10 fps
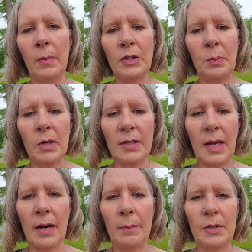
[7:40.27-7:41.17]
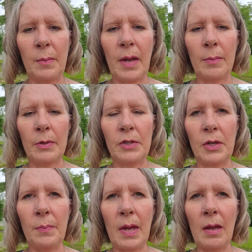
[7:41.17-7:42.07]
much more set up to be able
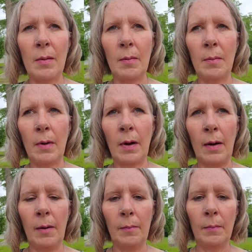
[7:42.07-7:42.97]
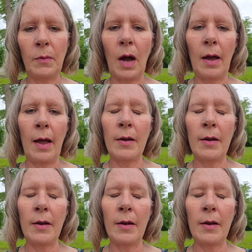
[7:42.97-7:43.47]
to be not